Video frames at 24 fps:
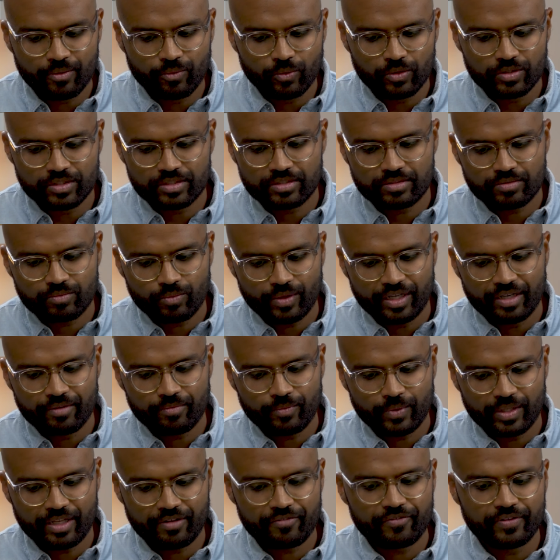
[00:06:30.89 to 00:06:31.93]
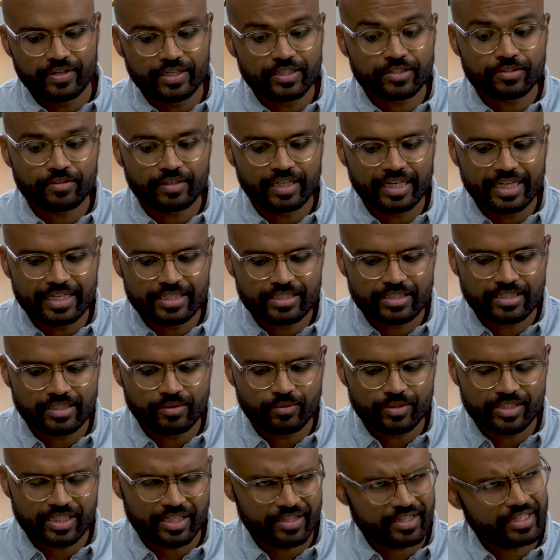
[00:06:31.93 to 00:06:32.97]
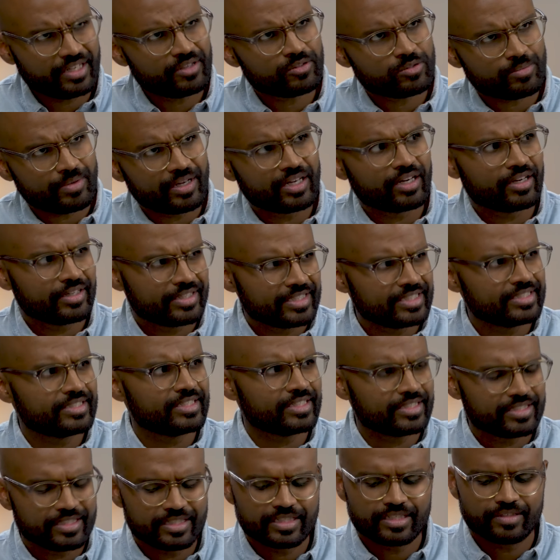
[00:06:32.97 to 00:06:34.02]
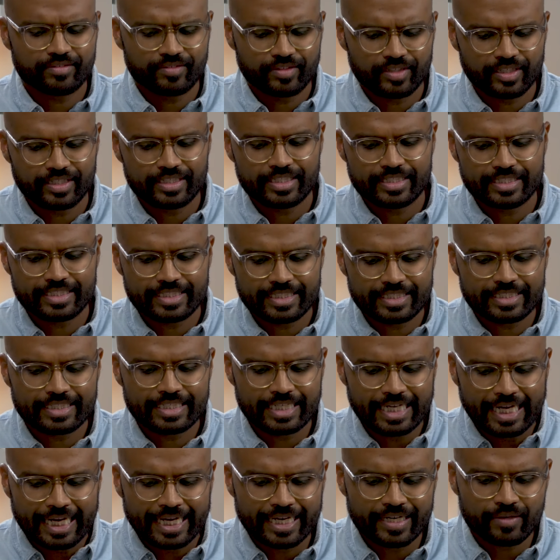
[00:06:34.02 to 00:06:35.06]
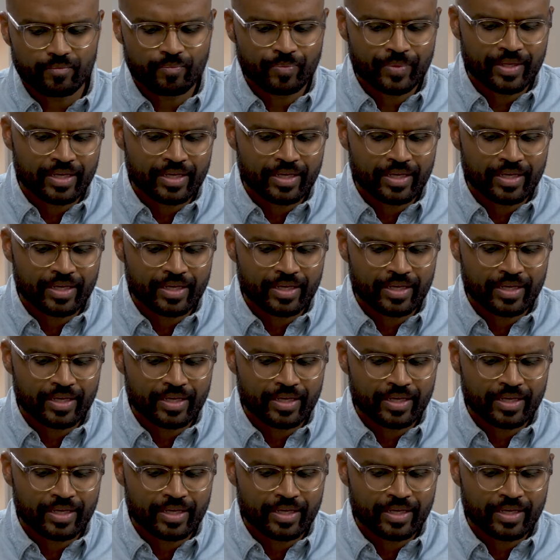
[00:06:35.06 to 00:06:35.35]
it was when they first released it, which I think was about 1967, 1968.